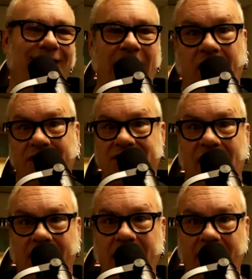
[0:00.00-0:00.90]
Now, it's not
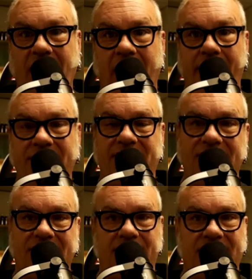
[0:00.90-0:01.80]
going to be uncommon to see
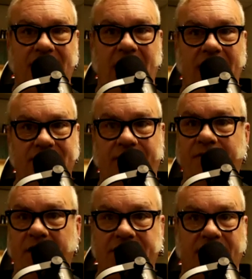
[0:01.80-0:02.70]
some signs of
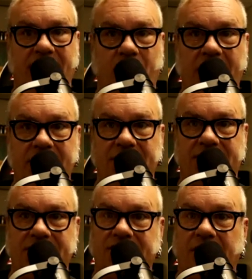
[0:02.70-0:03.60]
infection like redness,
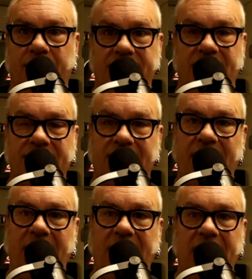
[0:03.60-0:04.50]
discolorization,
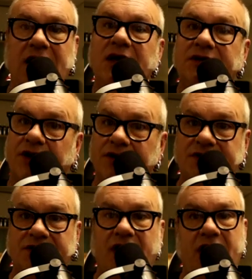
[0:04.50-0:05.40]
heat, tenderness
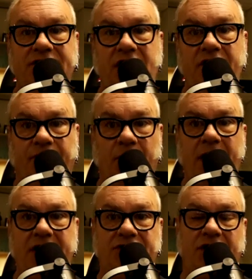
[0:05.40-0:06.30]
to touch,
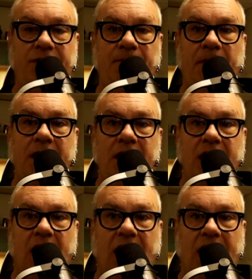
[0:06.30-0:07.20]
inflammation.
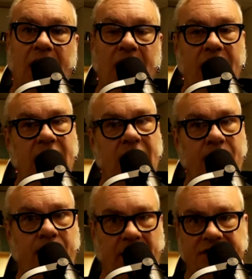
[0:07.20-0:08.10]
Uh,
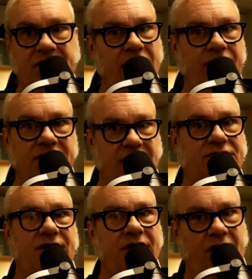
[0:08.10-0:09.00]
basically, if you
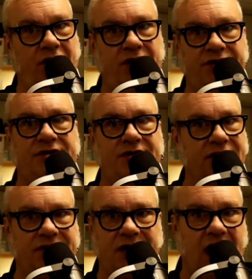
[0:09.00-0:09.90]
touch it and it hurts,
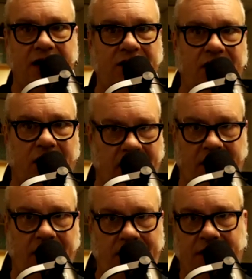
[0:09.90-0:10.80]
that's not
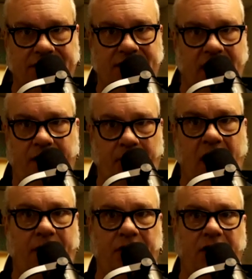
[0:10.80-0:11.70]
uh, that's not a
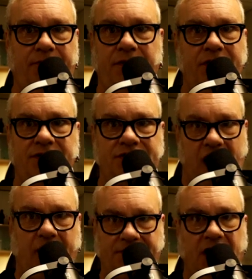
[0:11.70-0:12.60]
problem.
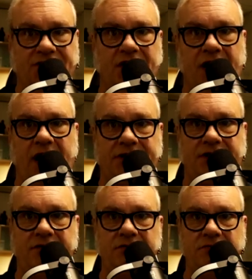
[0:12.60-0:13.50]
Stop touching it.